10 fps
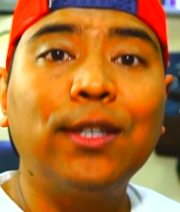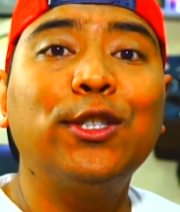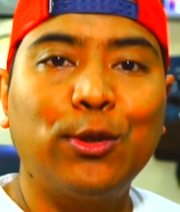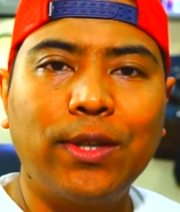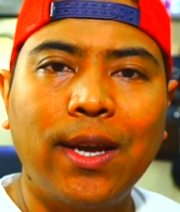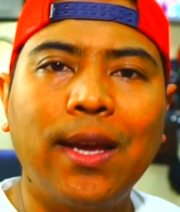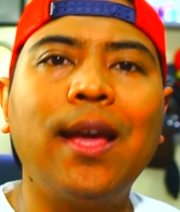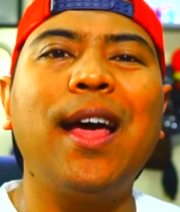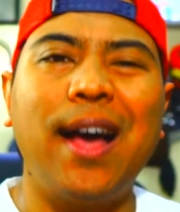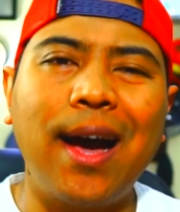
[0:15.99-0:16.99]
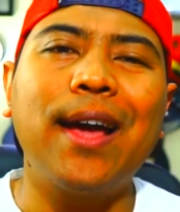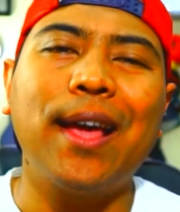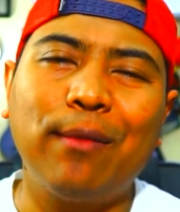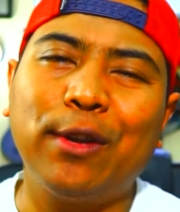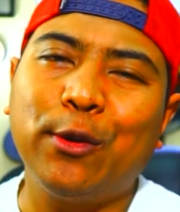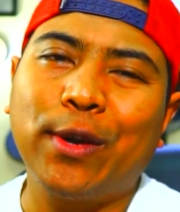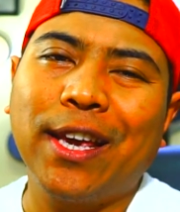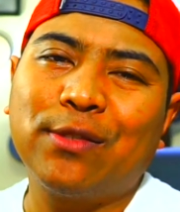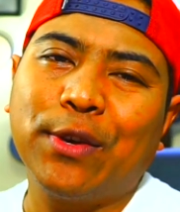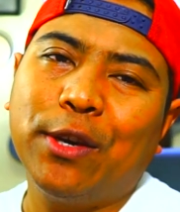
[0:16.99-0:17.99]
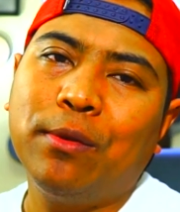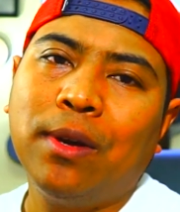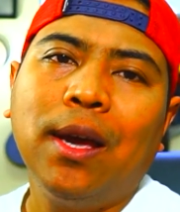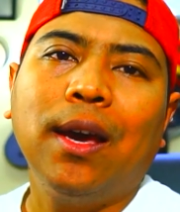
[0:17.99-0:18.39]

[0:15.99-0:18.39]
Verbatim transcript: Today, I have a new kicks for you.